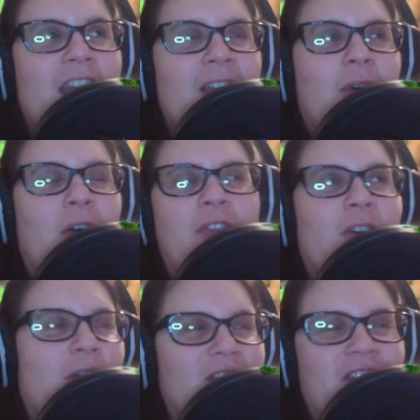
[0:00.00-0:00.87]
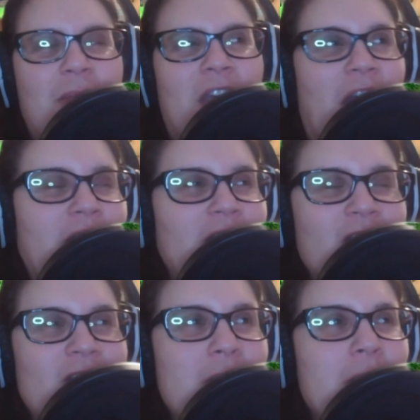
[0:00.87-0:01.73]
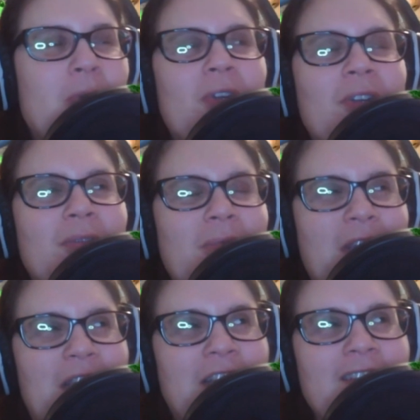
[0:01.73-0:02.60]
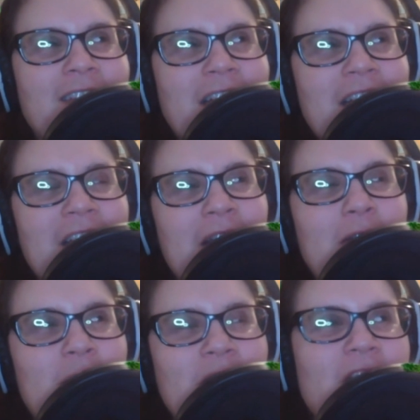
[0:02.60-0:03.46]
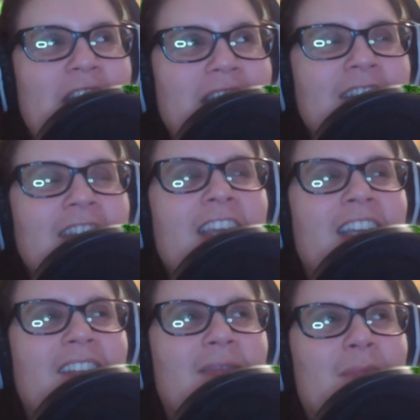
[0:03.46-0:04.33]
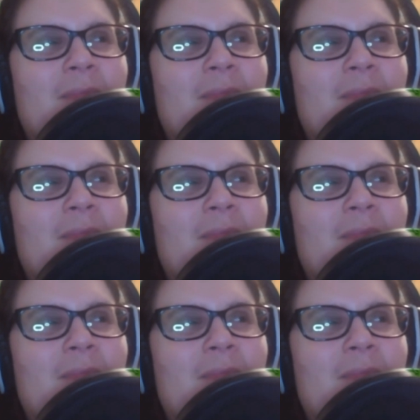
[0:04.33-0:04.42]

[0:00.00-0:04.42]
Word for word: involving all the same characters who are in Cursebreaker Hidden, it